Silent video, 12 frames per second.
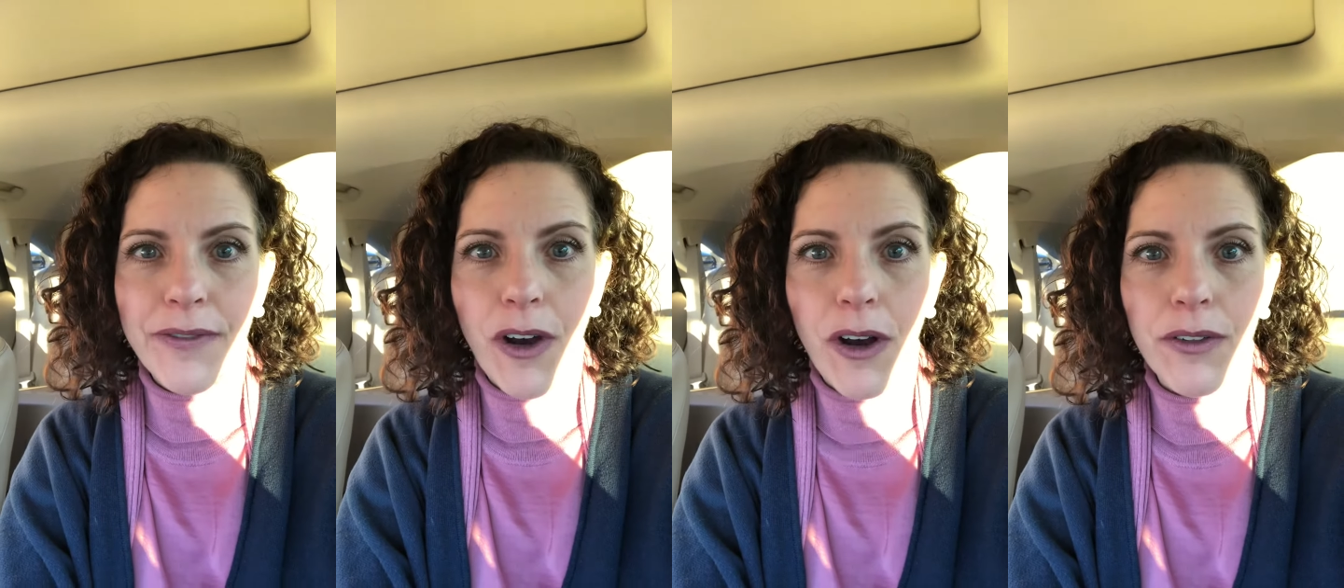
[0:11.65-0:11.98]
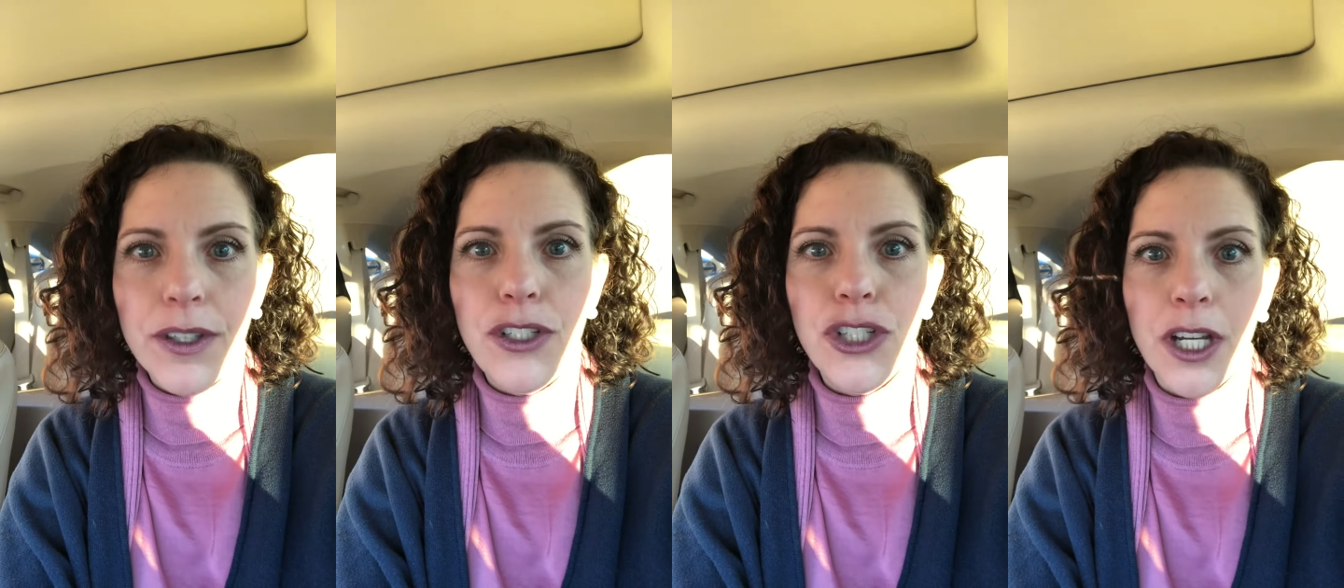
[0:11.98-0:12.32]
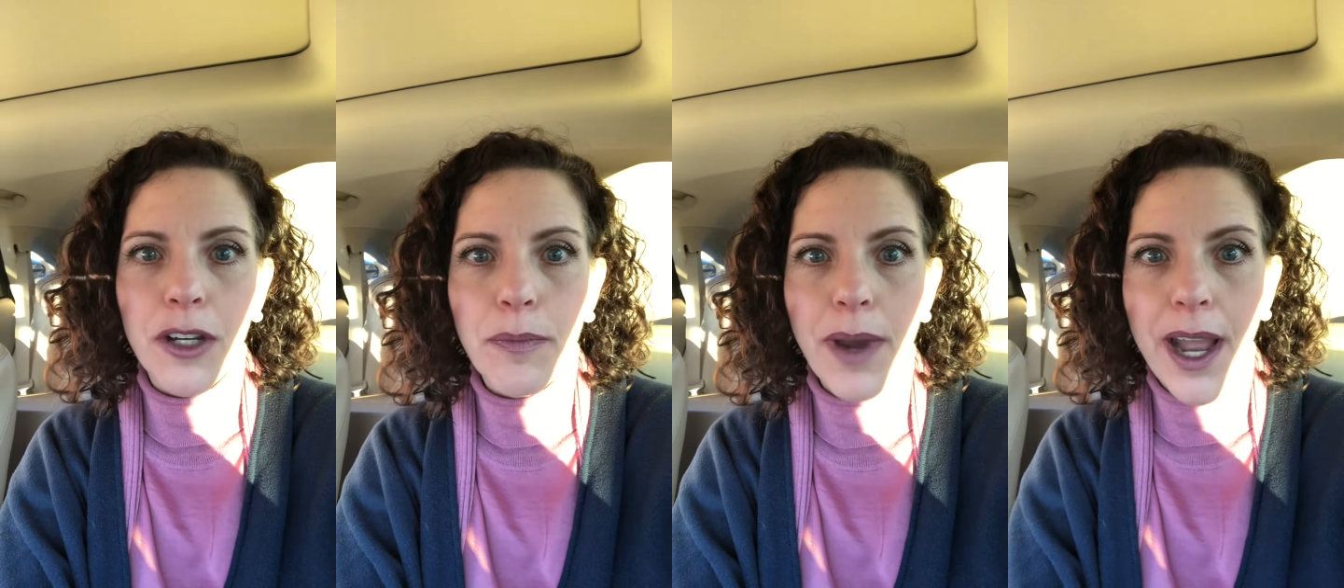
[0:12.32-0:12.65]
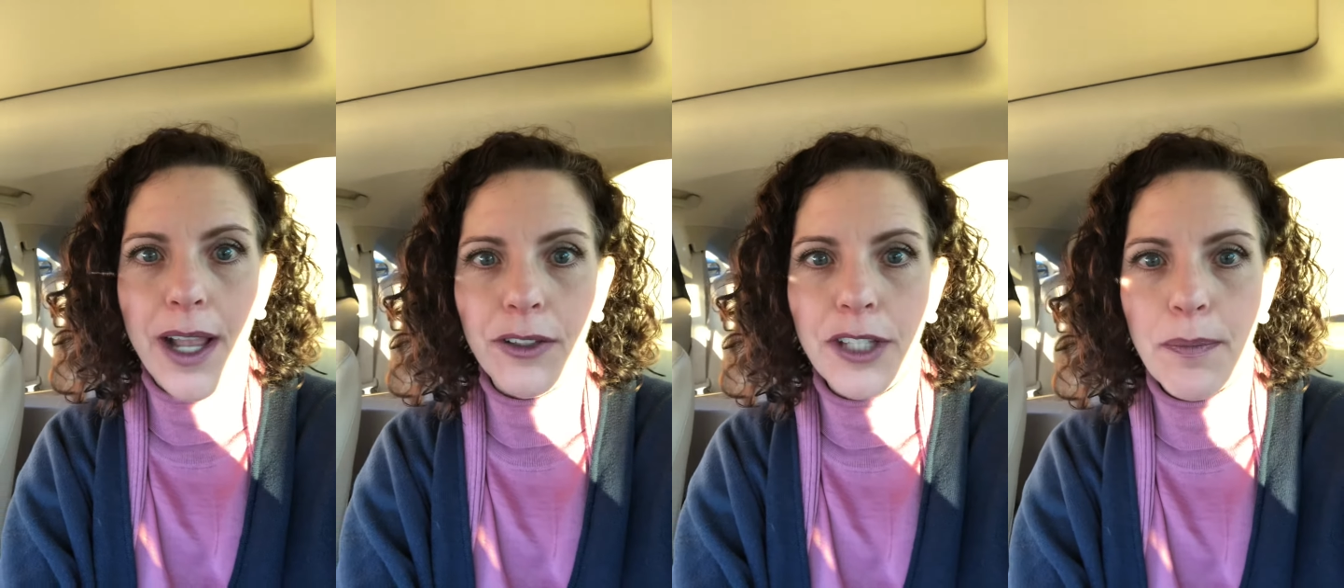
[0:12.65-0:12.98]
all the junk
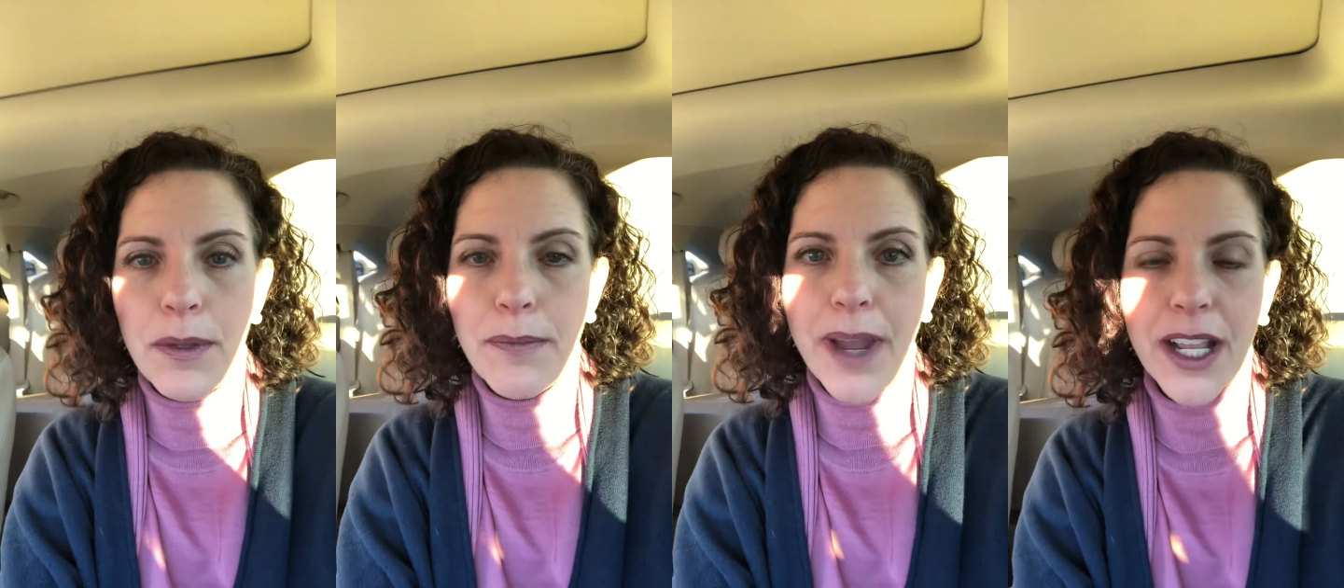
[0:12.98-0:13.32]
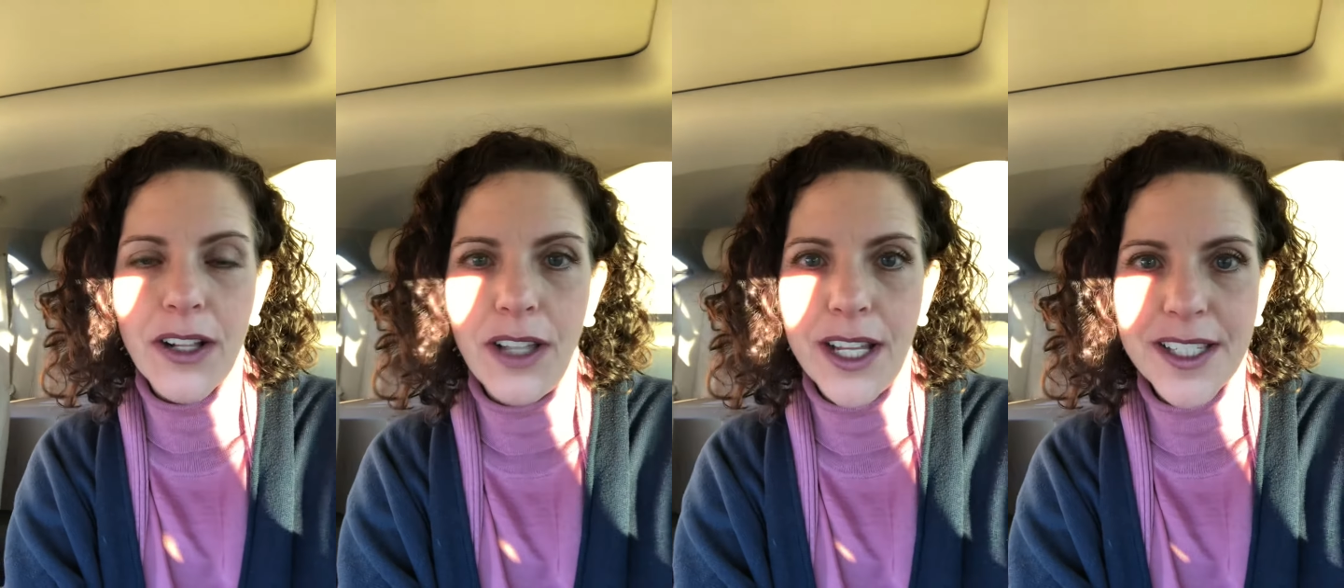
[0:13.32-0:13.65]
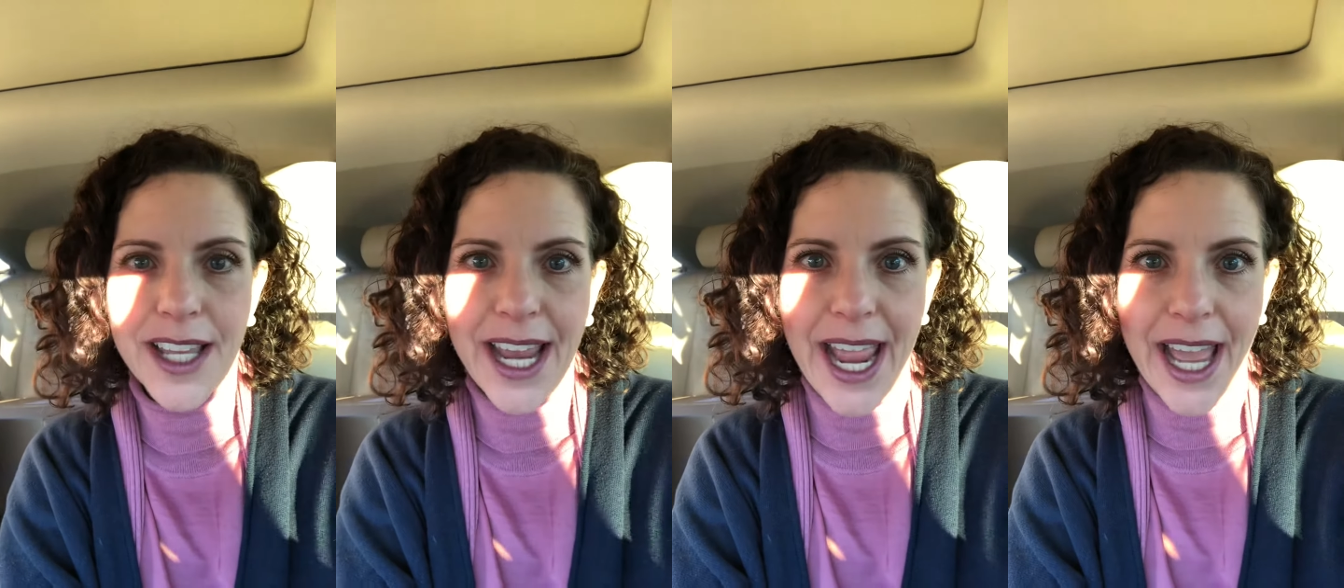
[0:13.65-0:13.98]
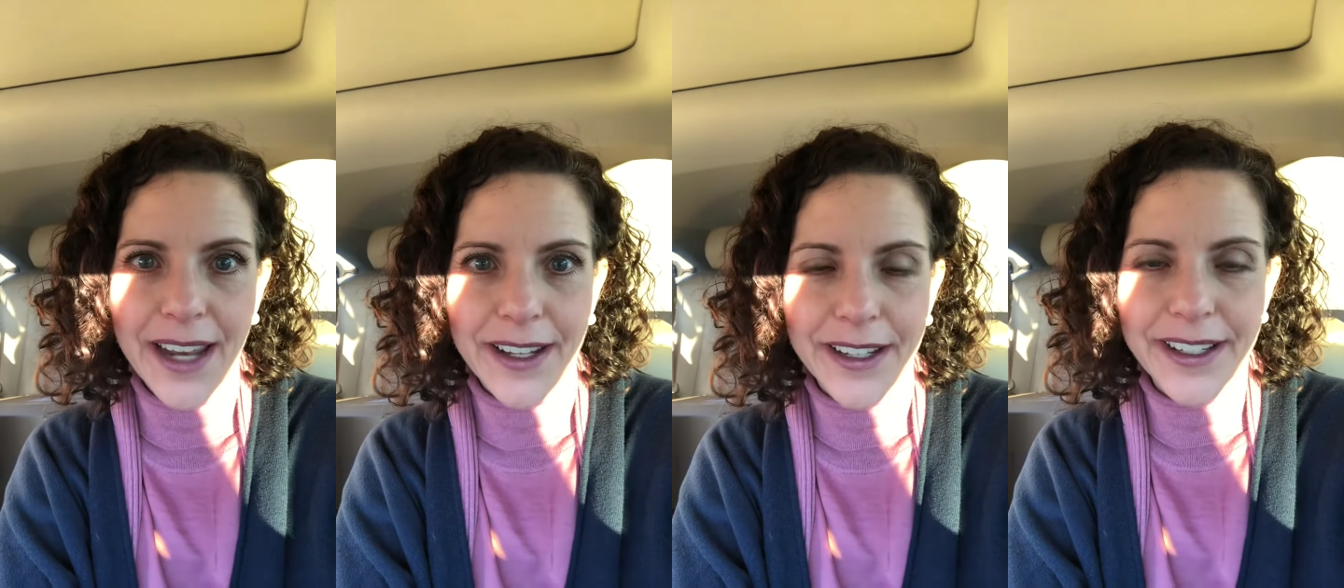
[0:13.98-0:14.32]
piled up in my closet
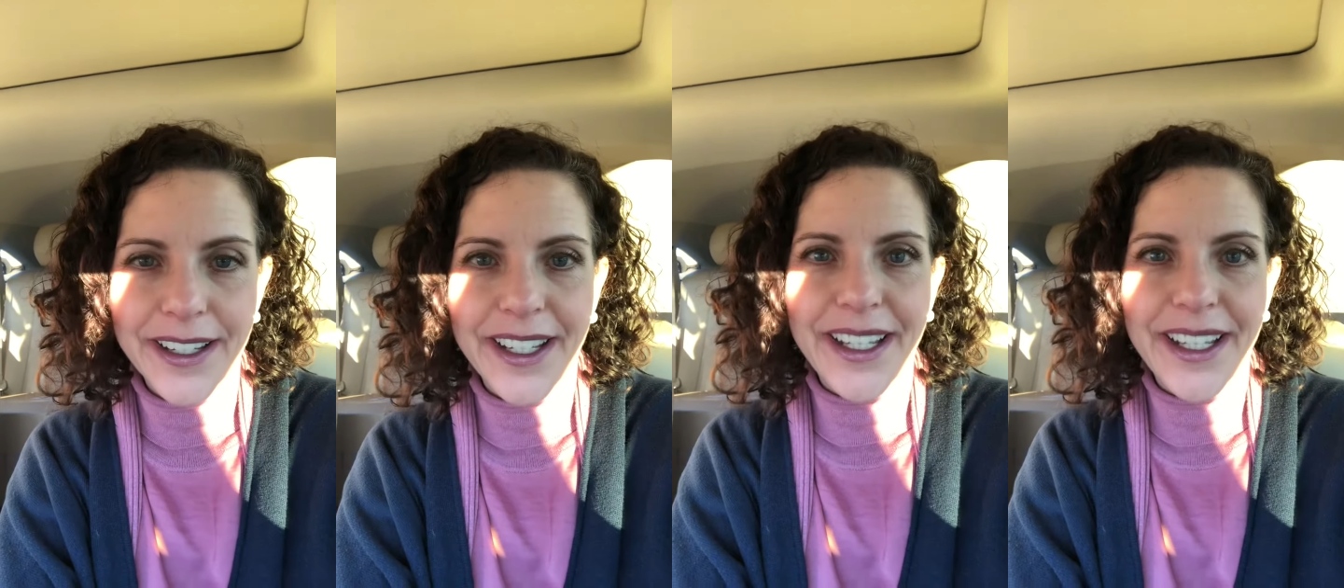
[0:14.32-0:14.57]
attic?